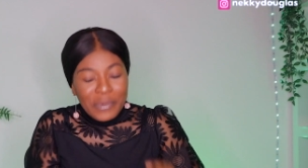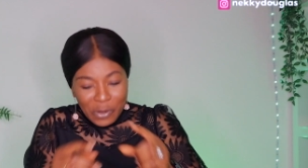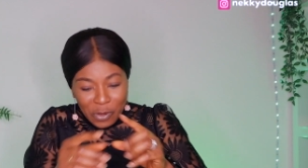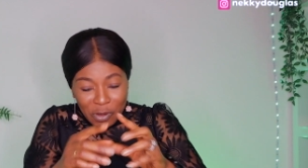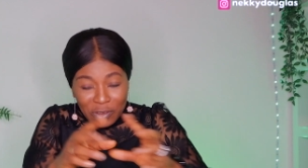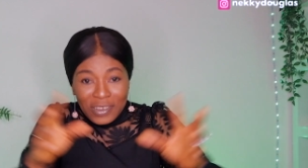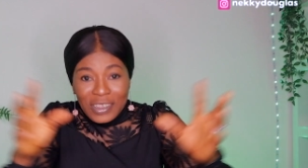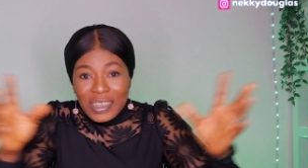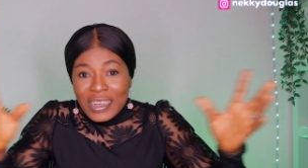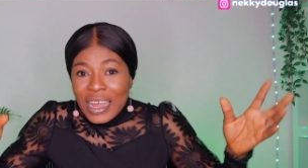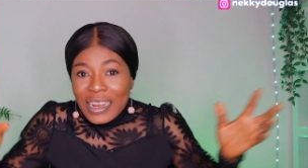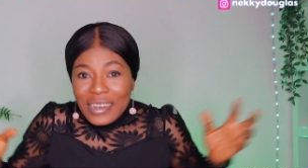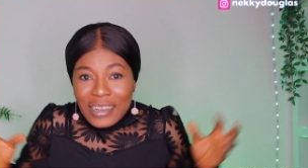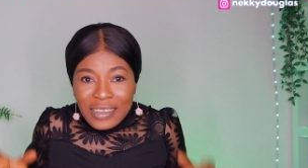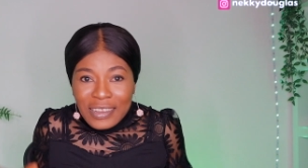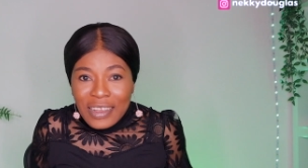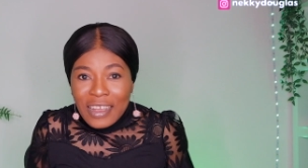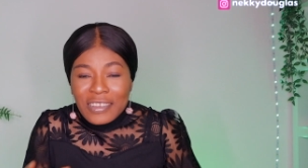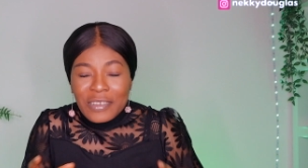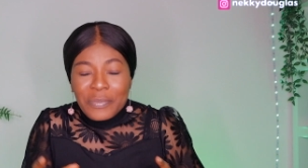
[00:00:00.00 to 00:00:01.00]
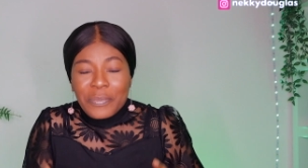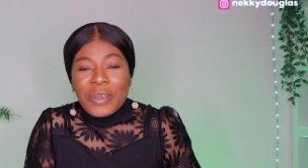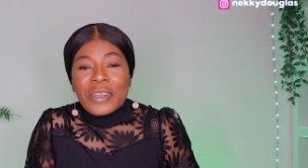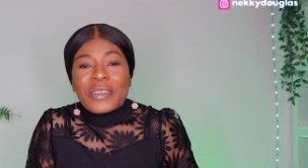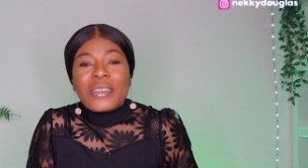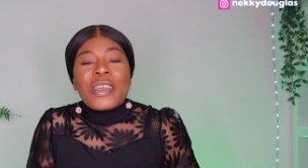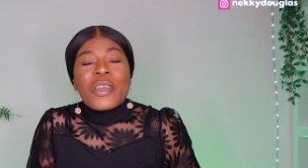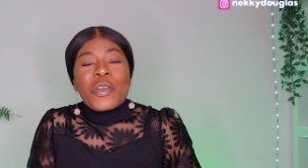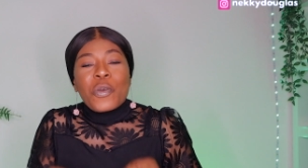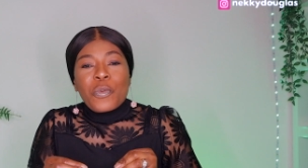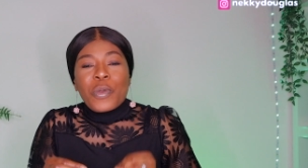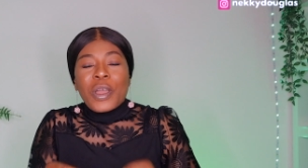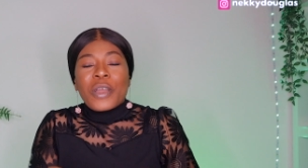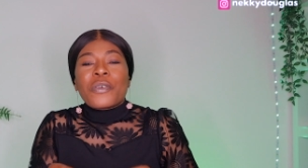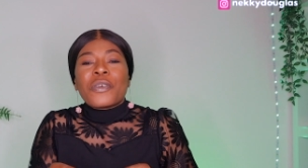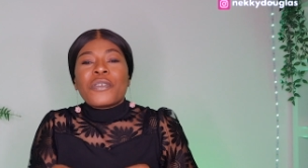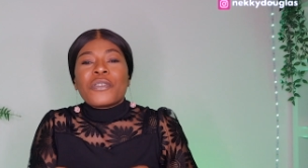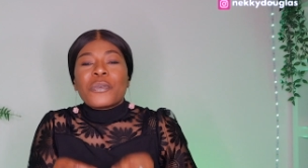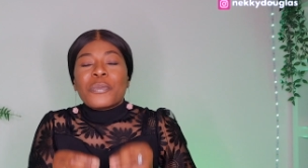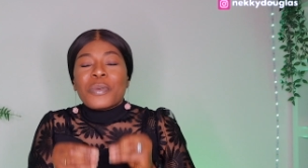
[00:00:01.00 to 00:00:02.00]
Consider this aspect we are
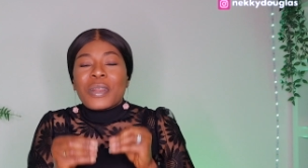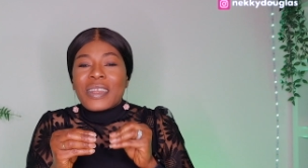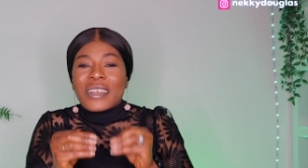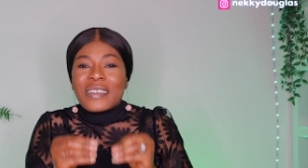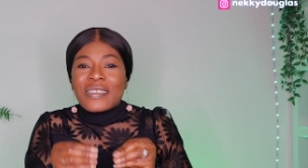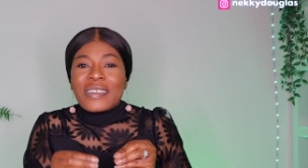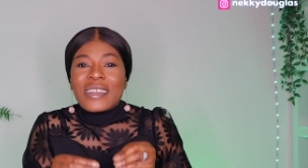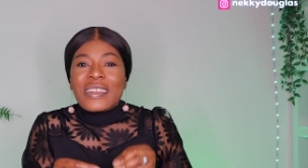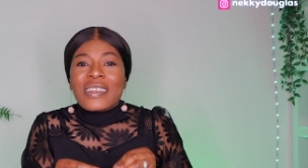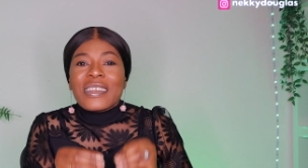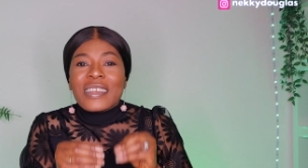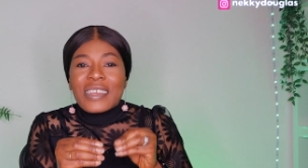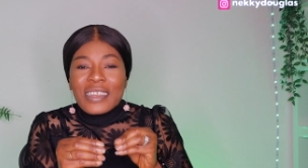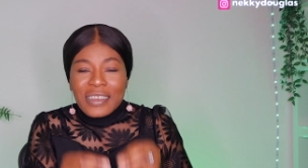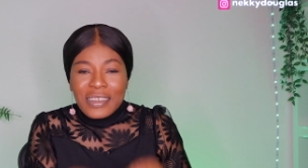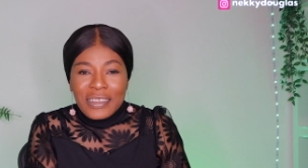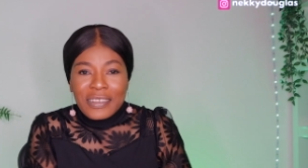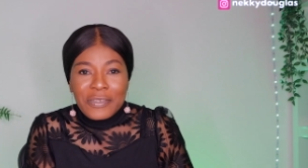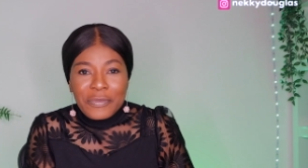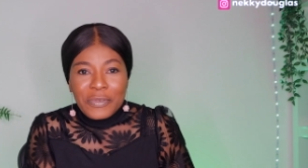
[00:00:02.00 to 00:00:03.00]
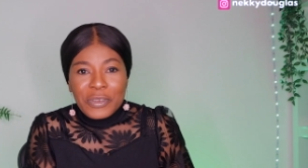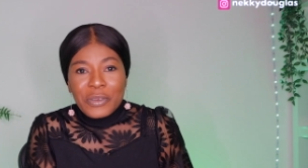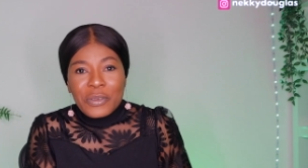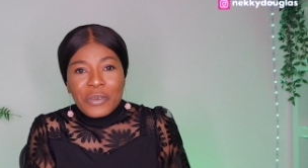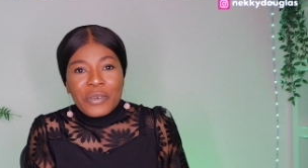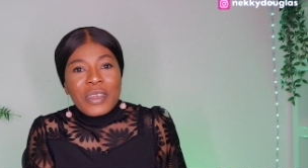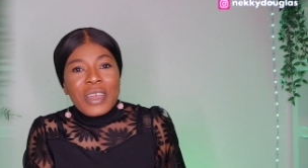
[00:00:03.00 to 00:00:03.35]
going to be listing in this video.